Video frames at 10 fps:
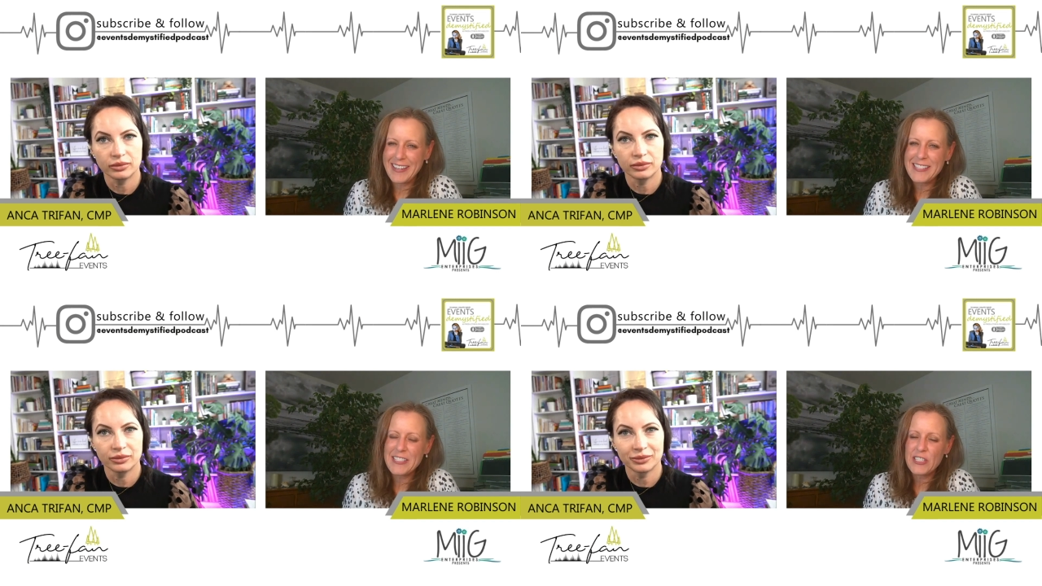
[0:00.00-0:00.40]
Speaker 1: and
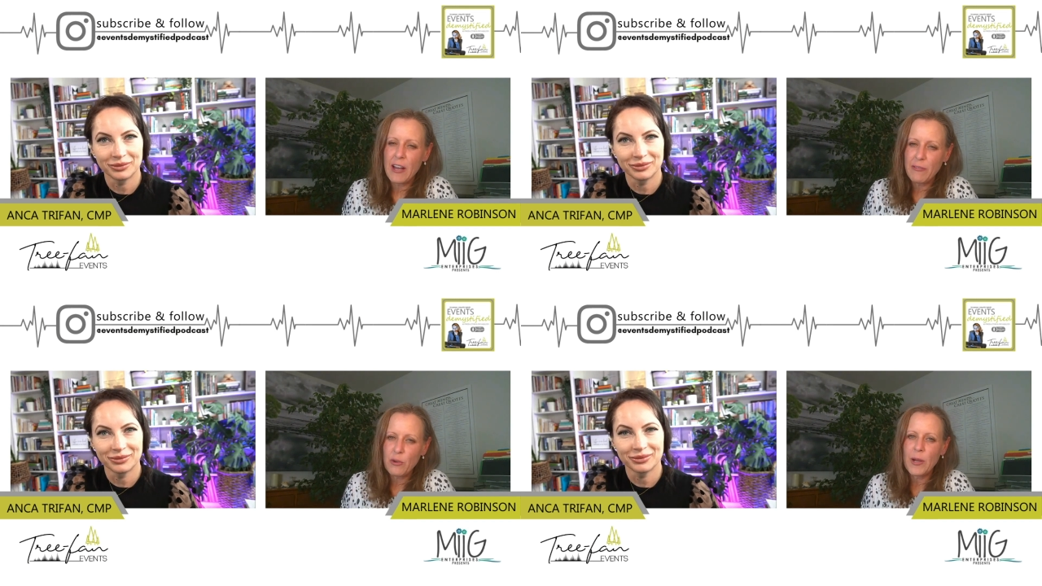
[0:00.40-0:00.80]
that's a
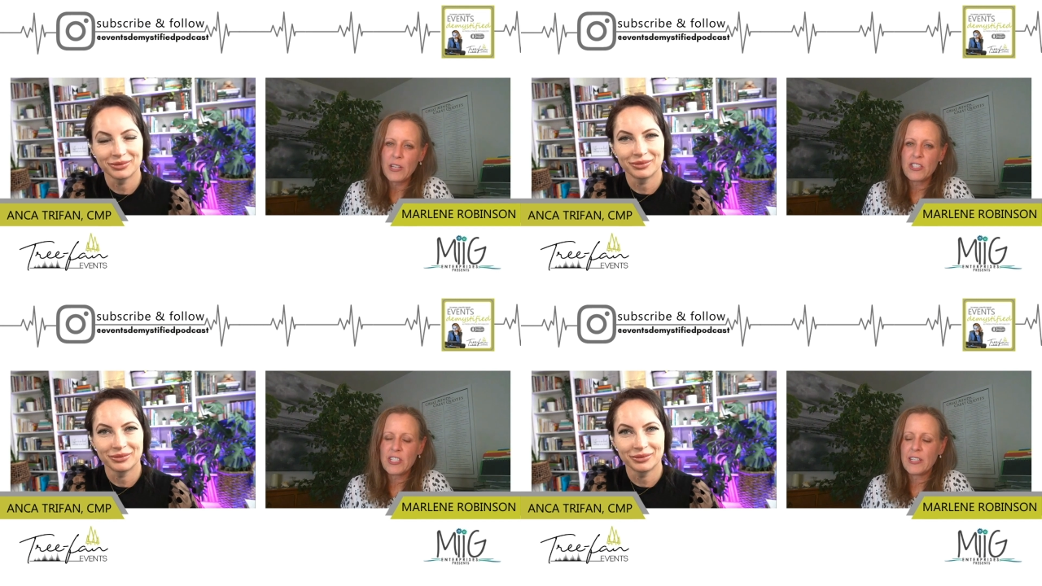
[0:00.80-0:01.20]
tough
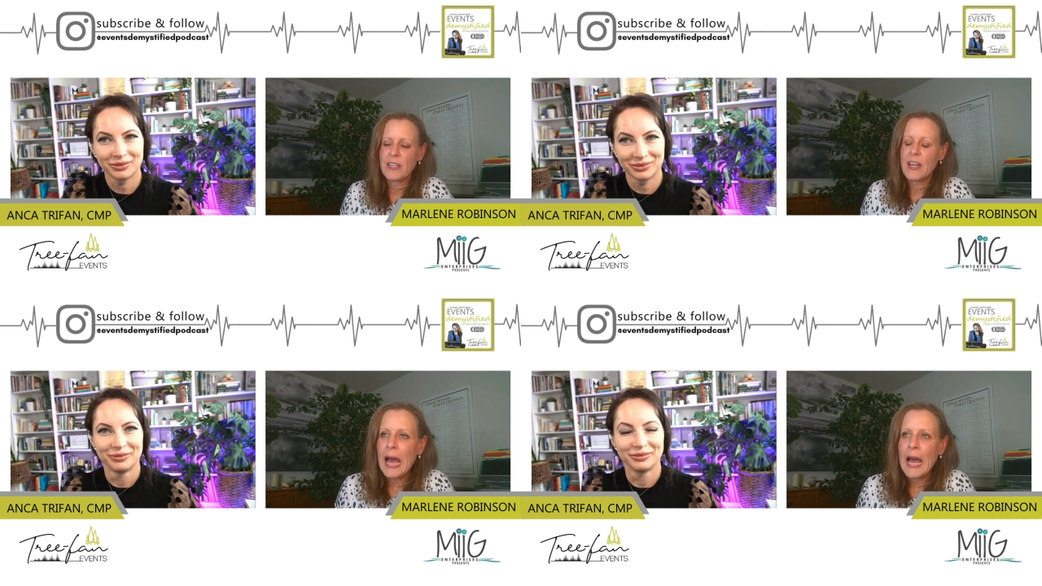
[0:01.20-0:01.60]

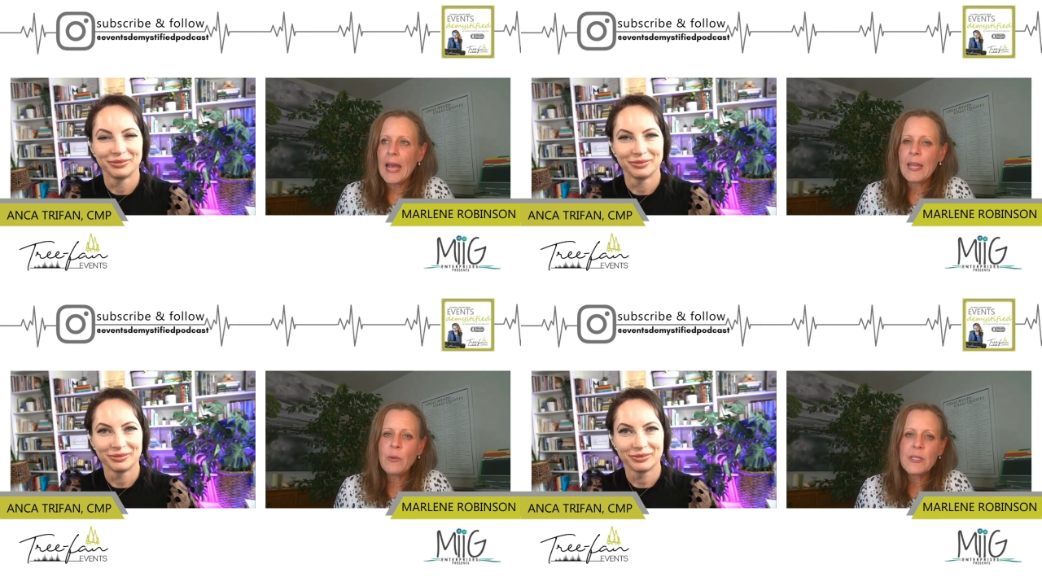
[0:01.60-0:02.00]
question.
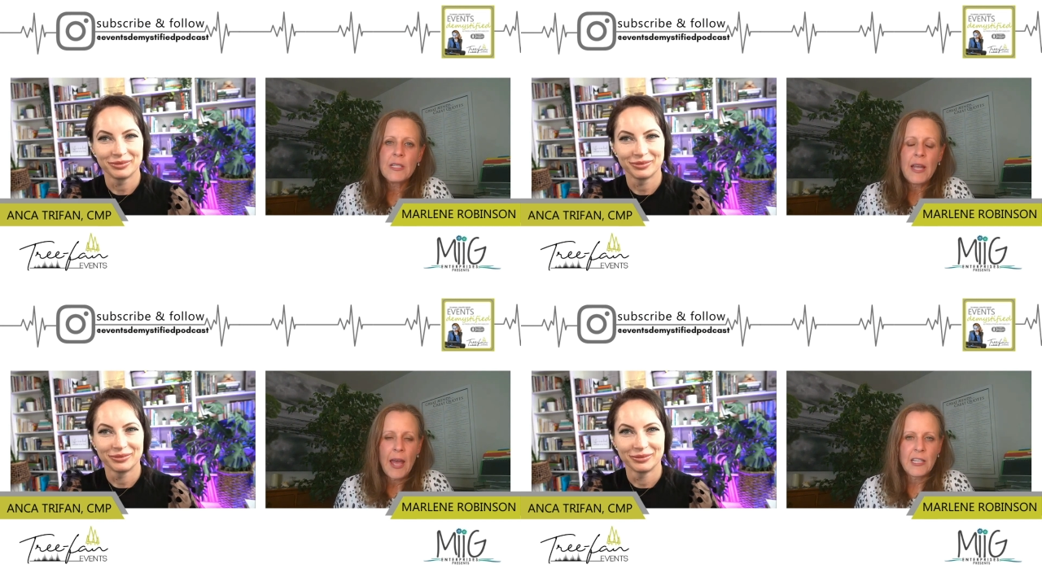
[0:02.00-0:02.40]
I was
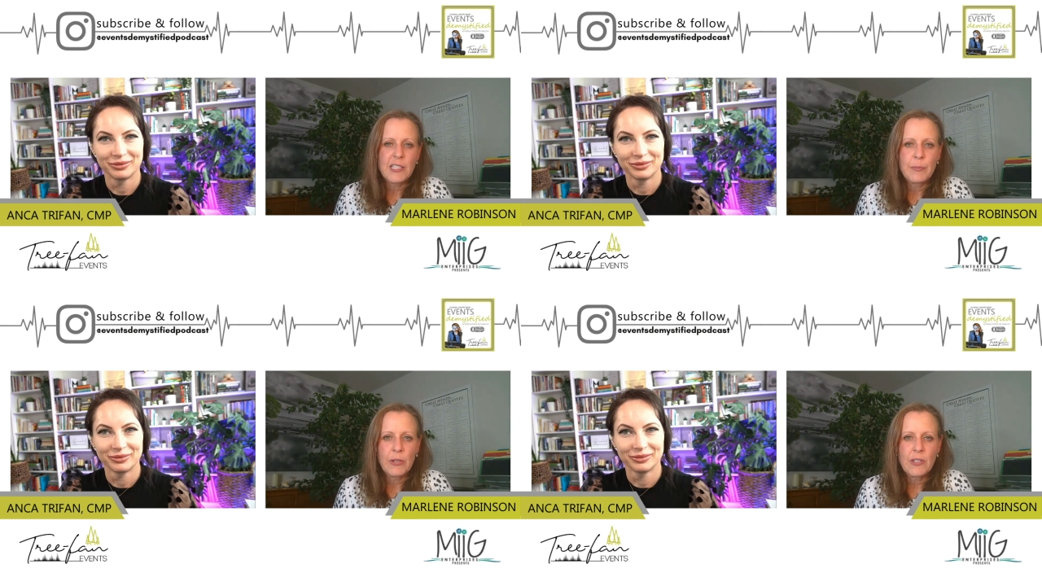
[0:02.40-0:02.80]
an
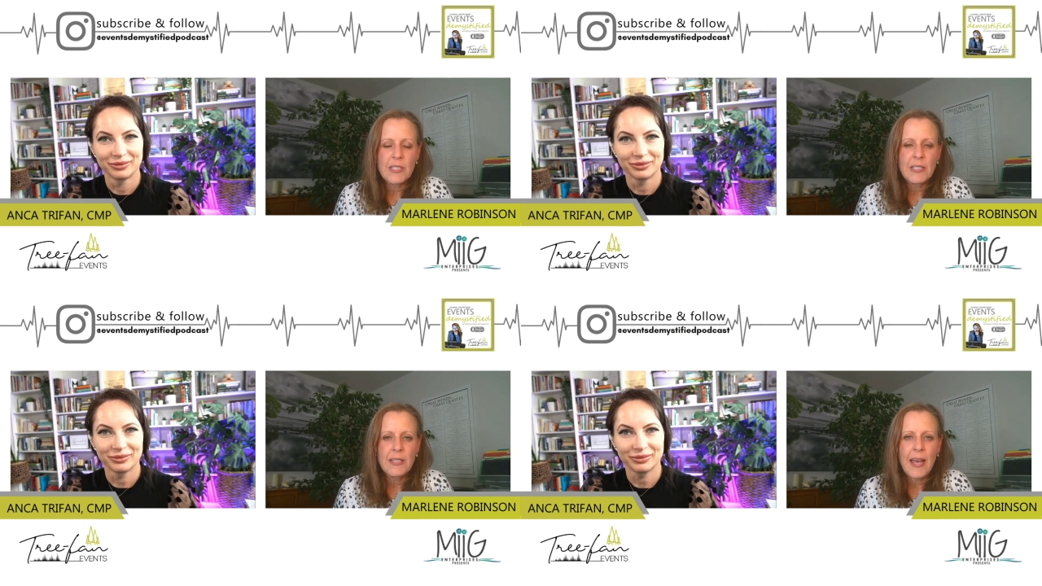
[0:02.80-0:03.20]
expert
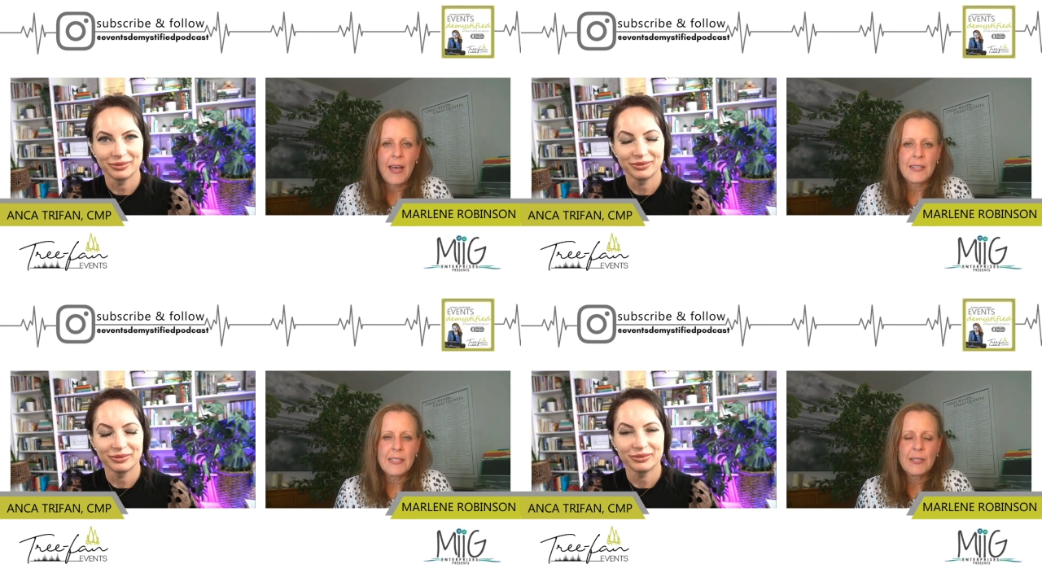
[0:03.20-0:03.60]

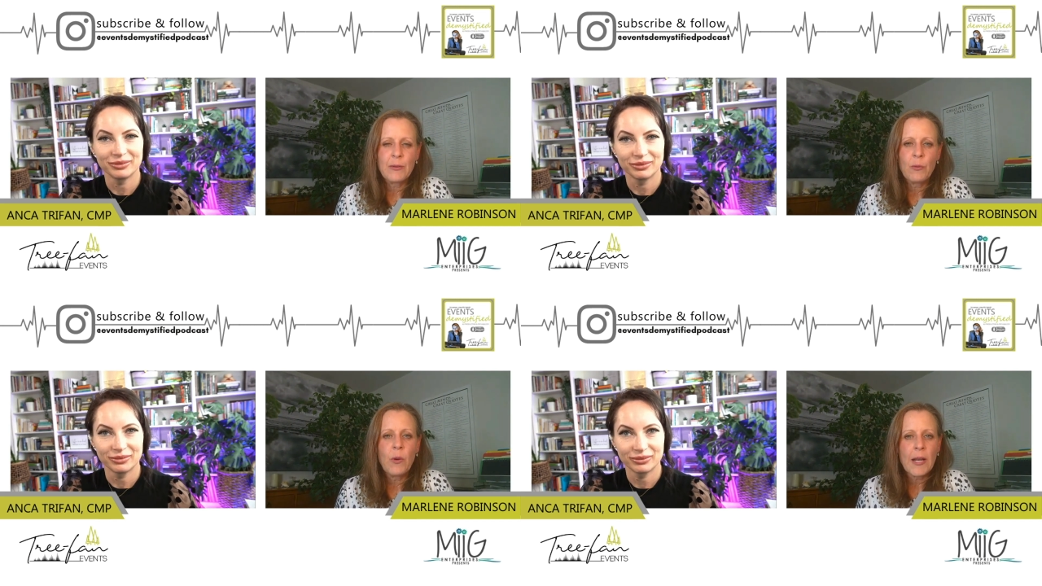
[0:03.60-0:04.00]
at
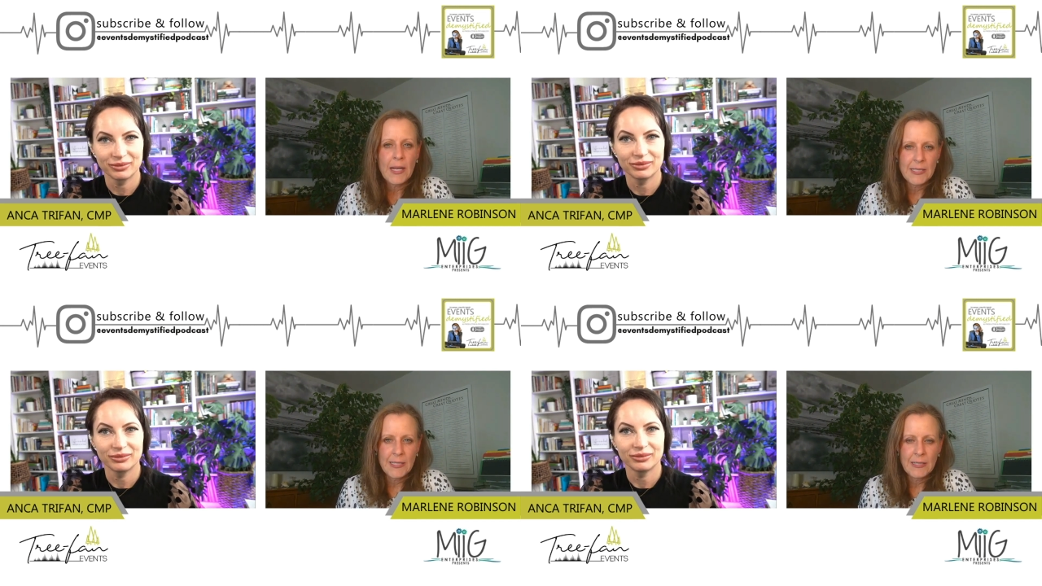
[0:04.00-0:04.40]
what I
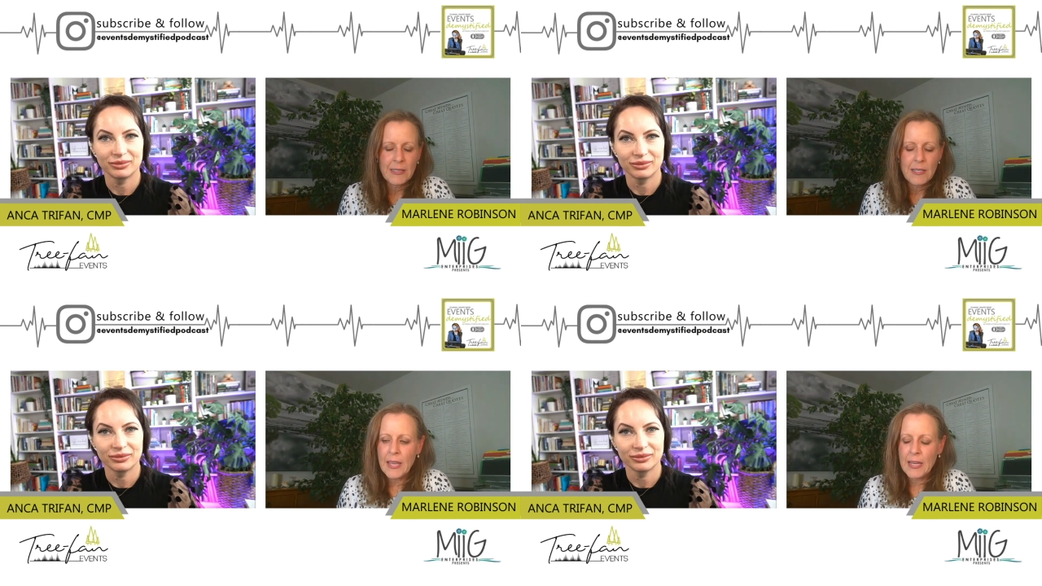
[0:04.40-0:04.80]
did,
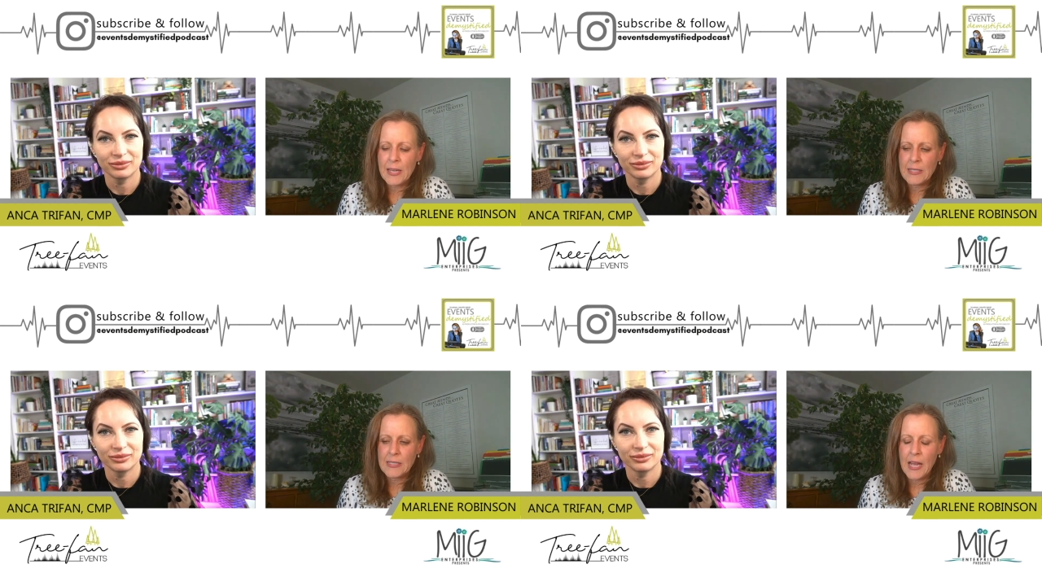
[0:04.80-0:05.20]

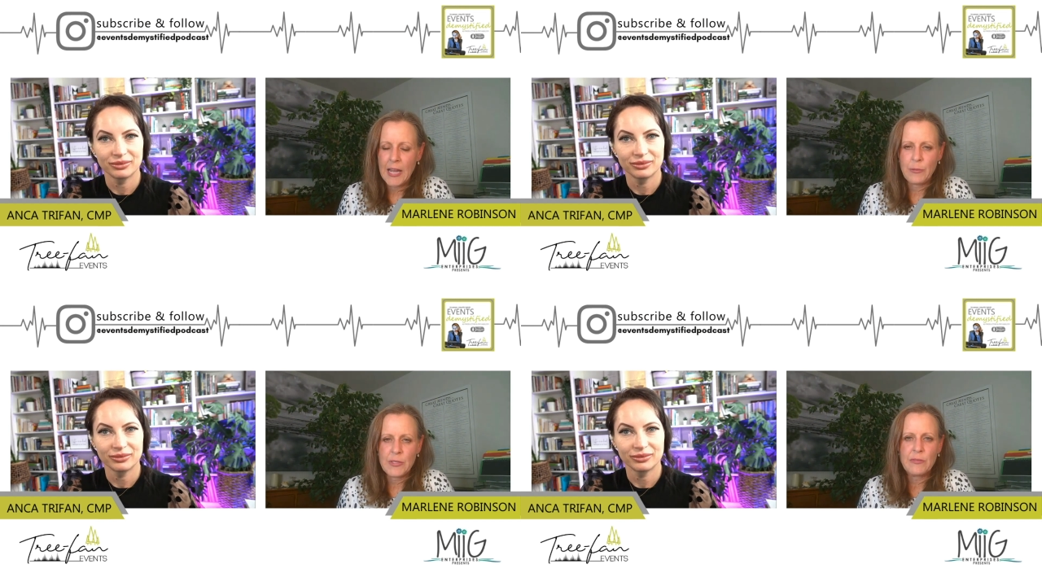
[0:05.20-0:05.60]
and I
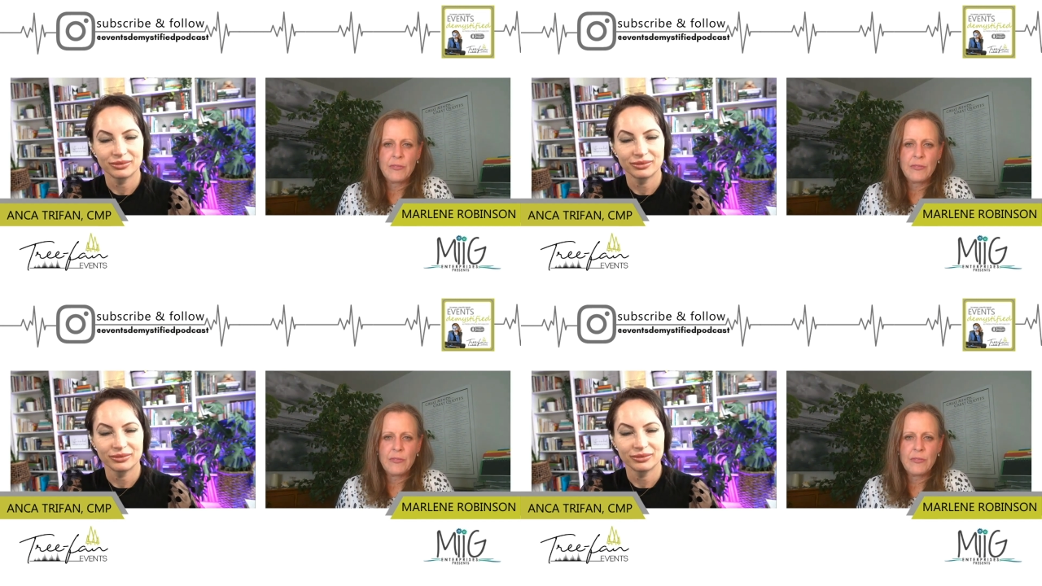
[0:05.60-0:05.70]
was